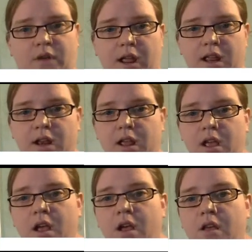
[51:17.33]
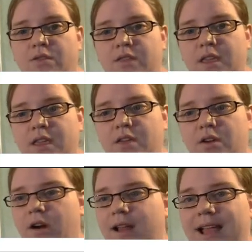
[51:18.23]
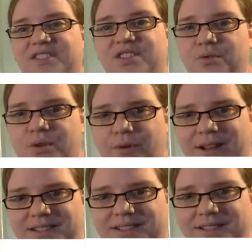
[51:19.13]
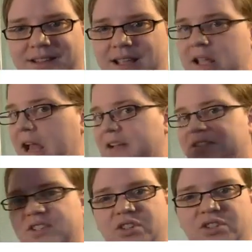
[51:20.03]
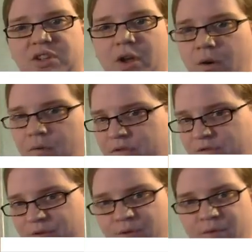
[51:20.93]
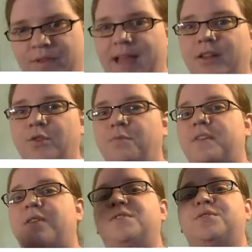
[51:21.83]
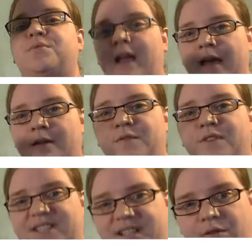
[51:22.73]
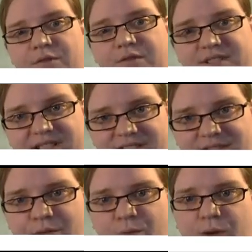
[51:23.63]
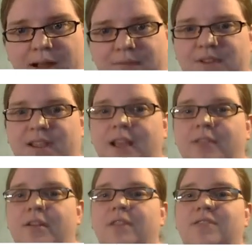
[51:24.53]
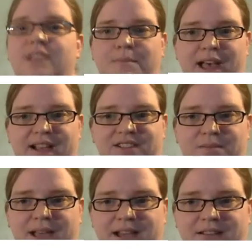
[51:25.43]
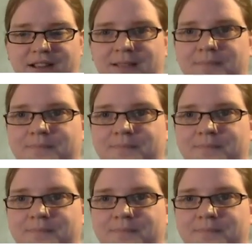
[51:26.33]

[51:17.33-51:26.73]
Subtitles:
right, the current has no choice. It has to just go through that loop that goes through every single resistor, one after the other, to get back to the battery.